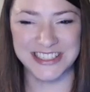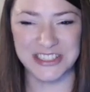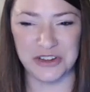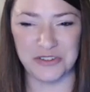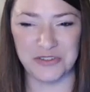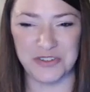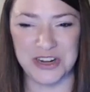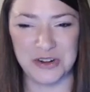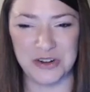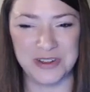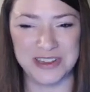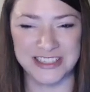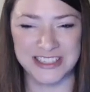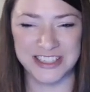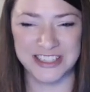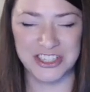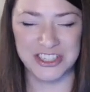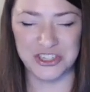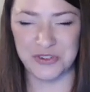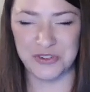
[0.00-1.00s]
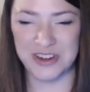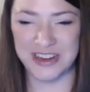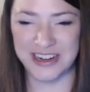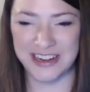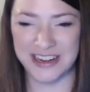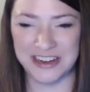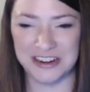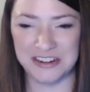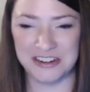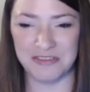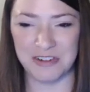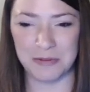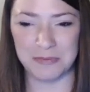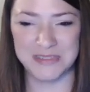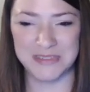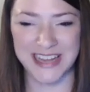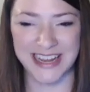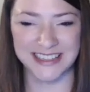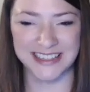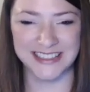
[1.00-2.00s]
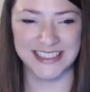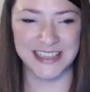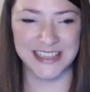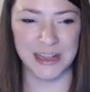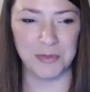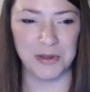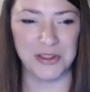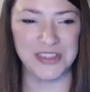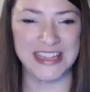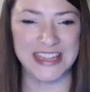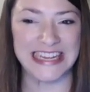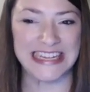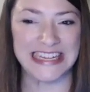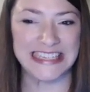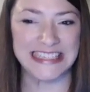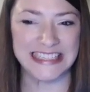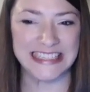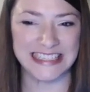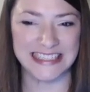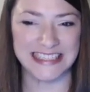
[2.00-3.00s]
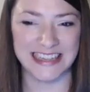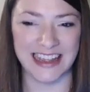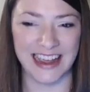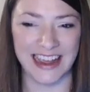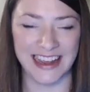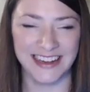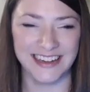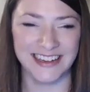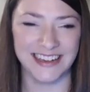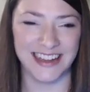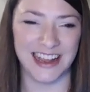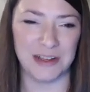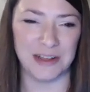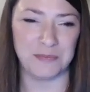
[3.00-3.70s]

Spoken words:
So if anyone's joining from Texas, I'm on the east side,